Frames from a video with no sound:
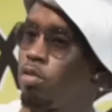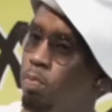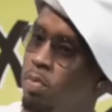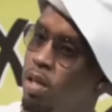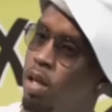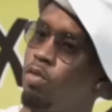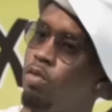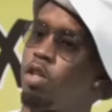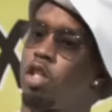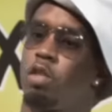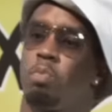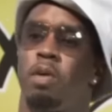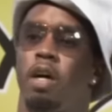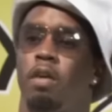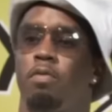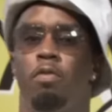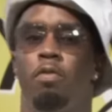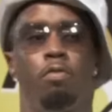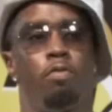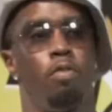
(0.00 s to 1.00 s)
Just being
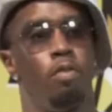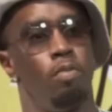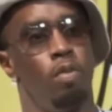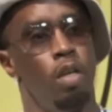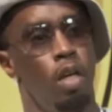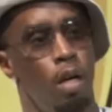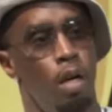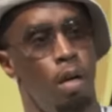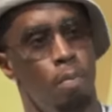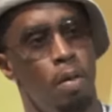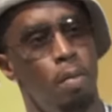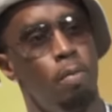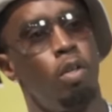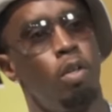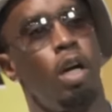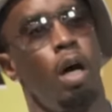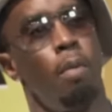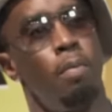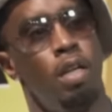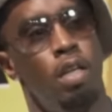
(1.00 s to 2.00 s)
respectful from right.
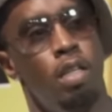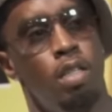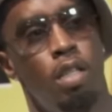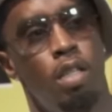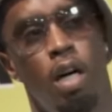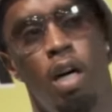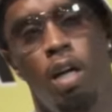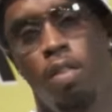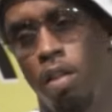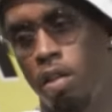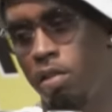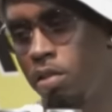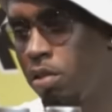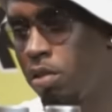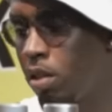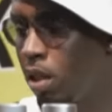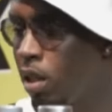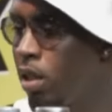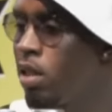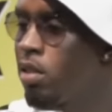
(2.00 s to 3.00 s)
people coming into other
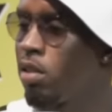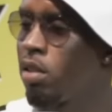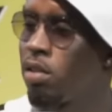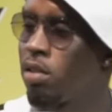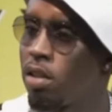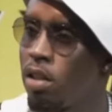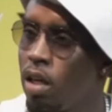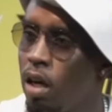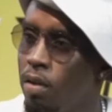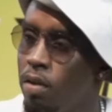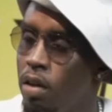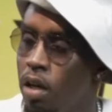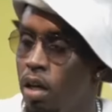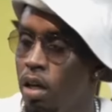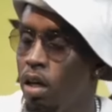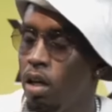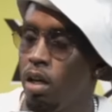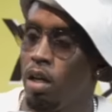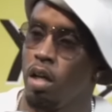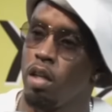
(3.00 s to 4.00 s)
cities and
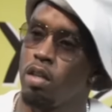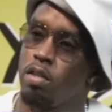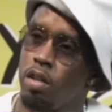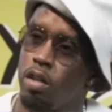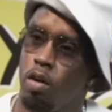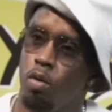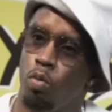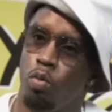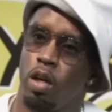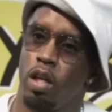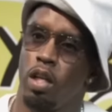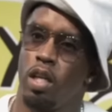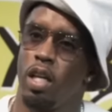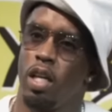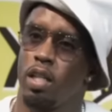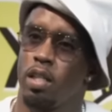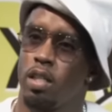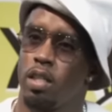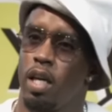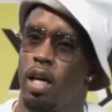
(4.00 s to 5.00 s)
stuff. Right. And so when
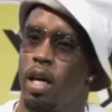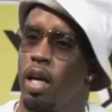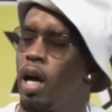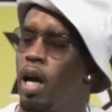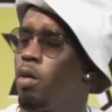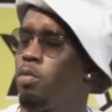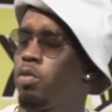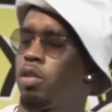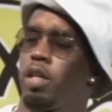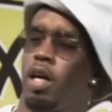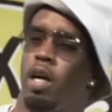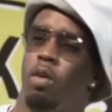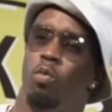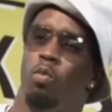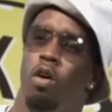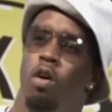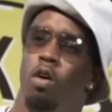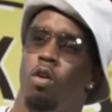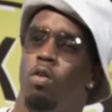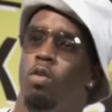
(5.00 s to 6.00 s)
he had said, I was like,
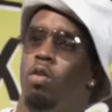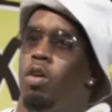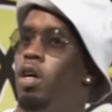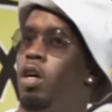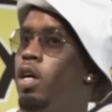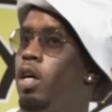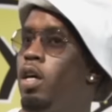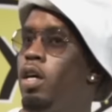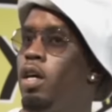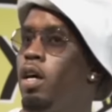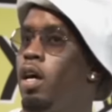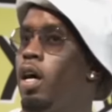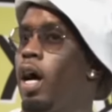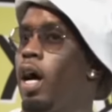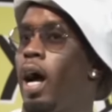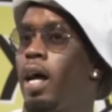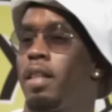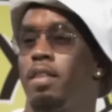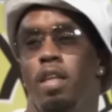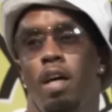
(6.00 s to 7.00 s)
whoa,
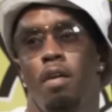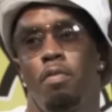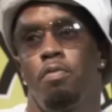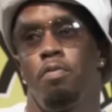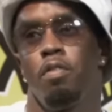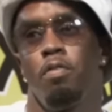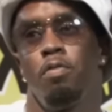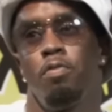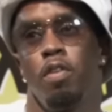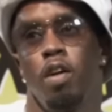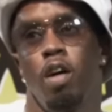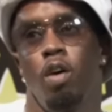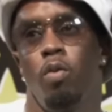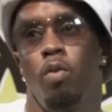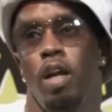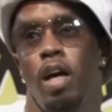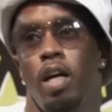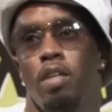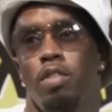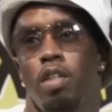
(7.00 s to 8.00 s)
I definitely feel
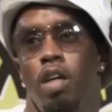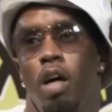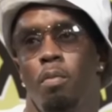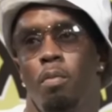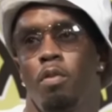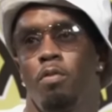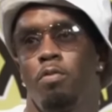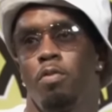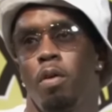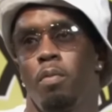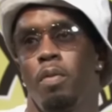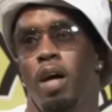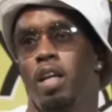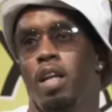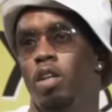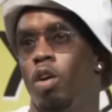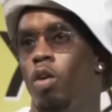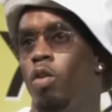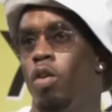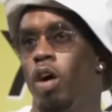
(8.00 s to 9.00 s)
where that's coming from.
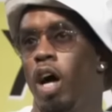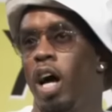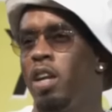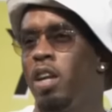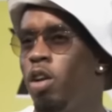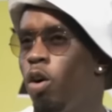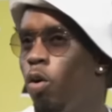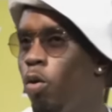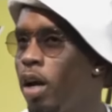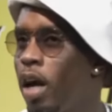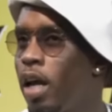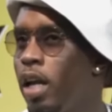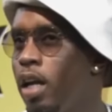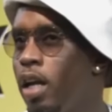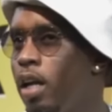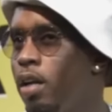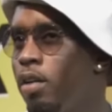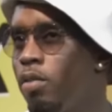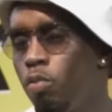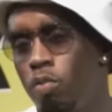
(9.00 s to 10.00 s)
I know, I know that
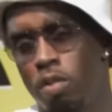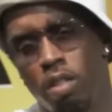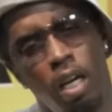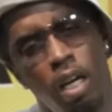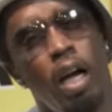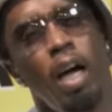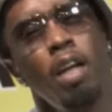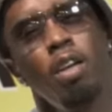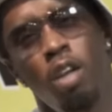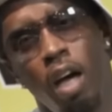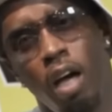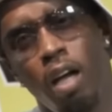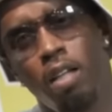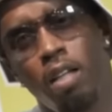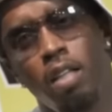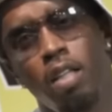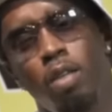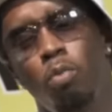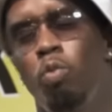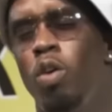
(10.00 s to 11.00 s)
it, I'm not,
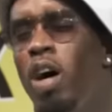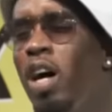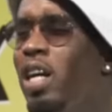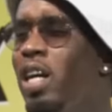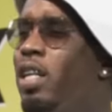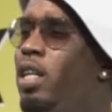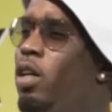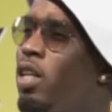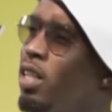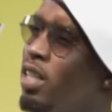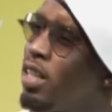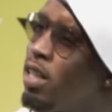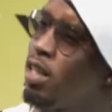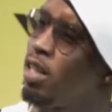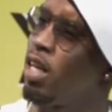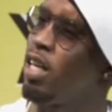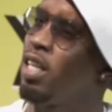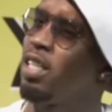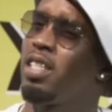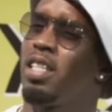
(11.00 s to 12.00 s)
what? Yeah.
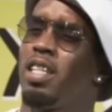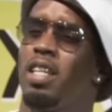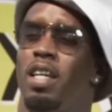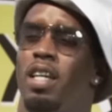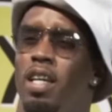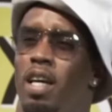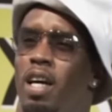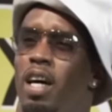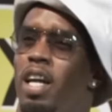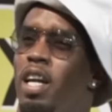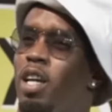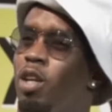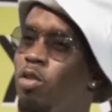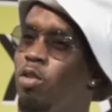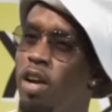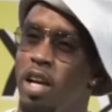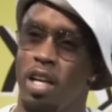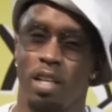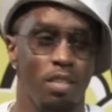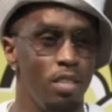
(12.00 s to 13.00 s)
He, are they
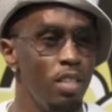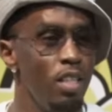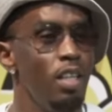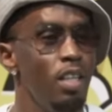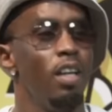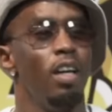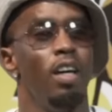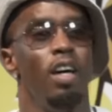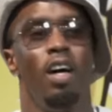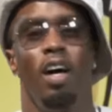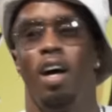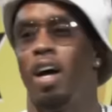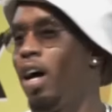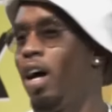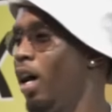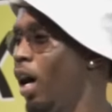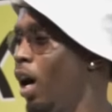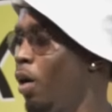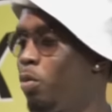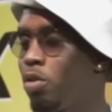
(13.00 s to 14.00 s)
crazy?
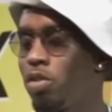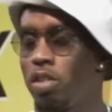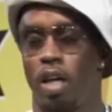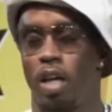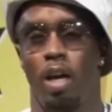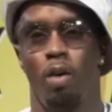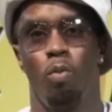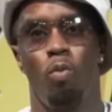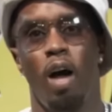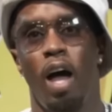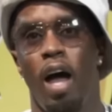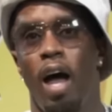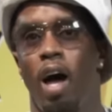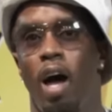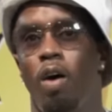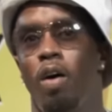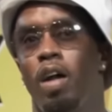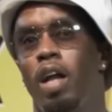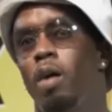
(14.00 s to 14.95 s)
I was like, wow.